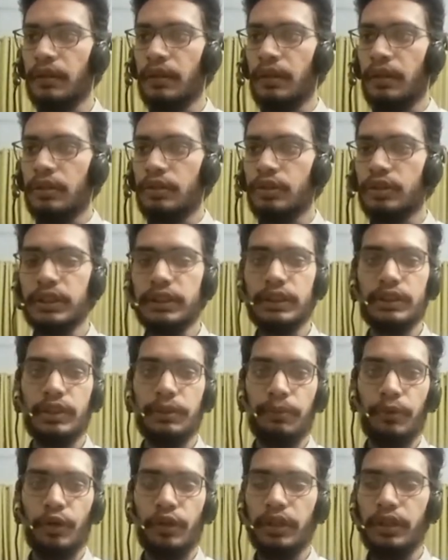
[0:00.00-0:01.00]
So this is
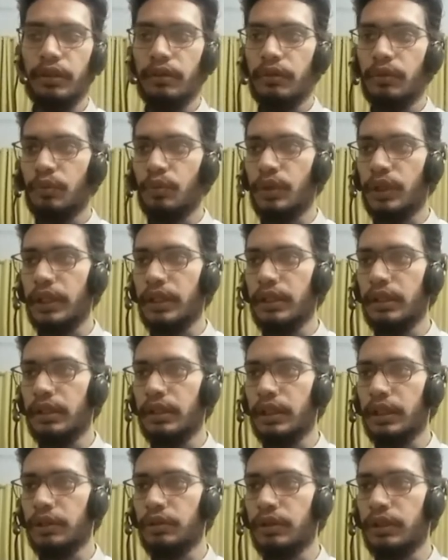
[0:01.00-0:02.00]
important while
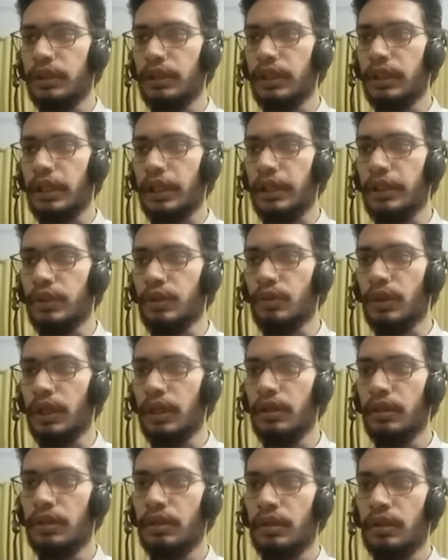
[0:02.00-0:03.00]
calculating the
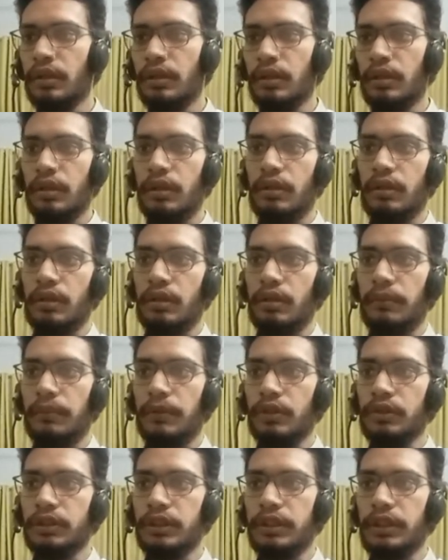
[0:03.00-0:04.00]
IQR
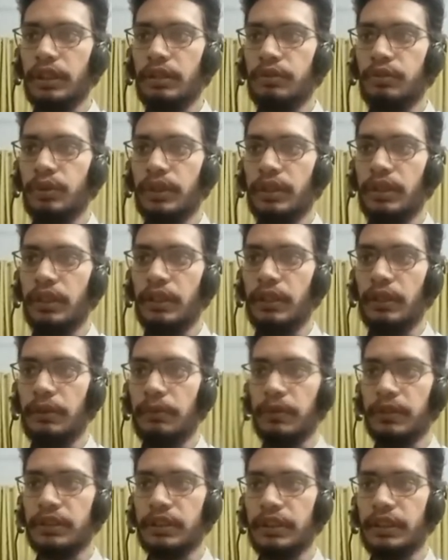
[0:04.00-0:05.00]
because it deals with the
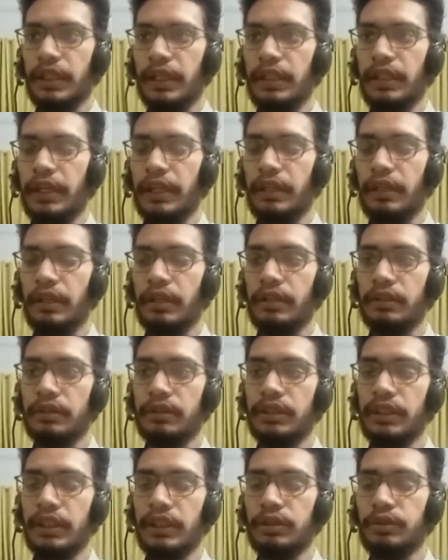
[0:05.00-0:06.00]
percentile and it
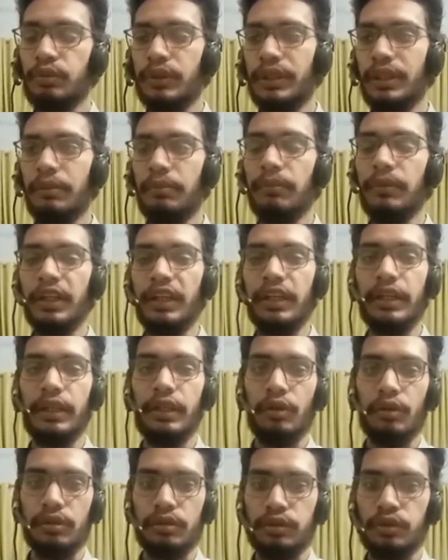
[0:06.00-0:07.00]
deals with the median
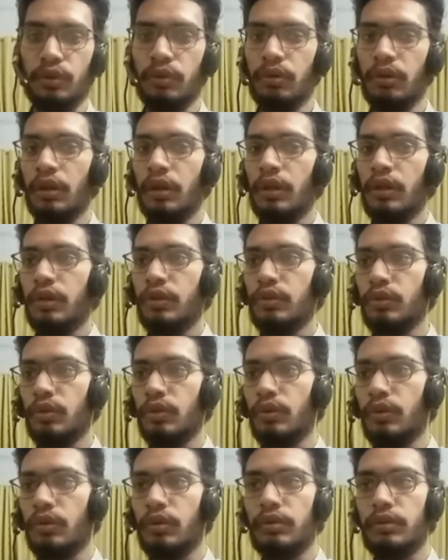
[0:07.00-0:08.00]
also.
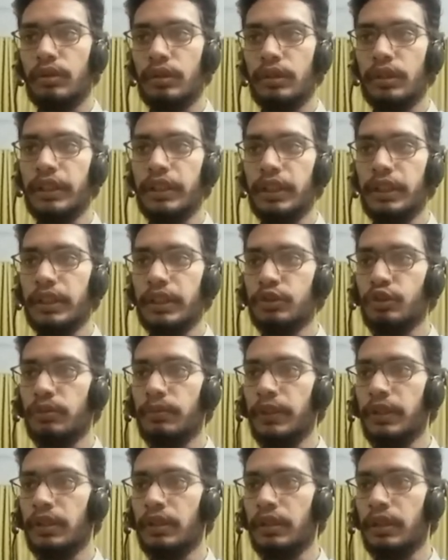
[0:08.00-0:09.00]
So the data should
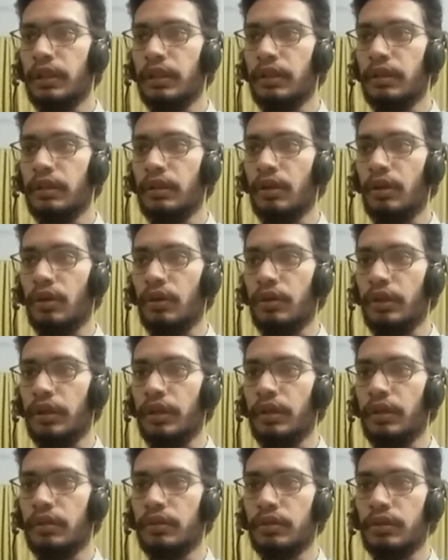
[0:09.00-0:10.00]
be in
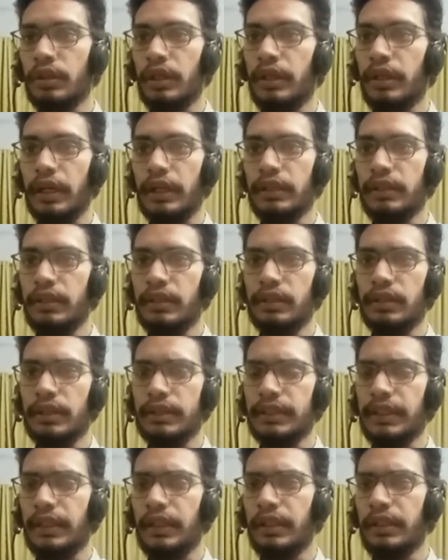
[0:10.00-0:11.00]
ordered, either in
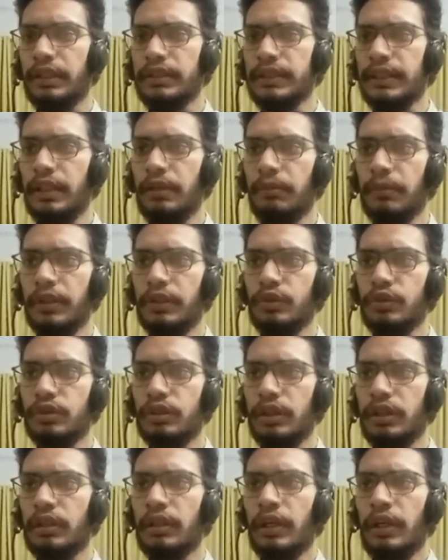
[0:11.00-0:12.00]
ascending and descending, but
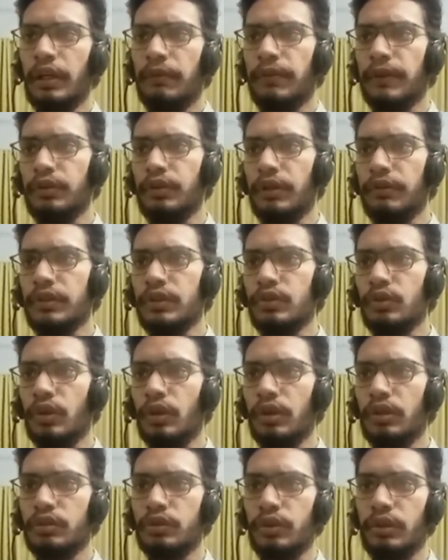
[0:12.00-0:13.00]
usually when you have the sort, so it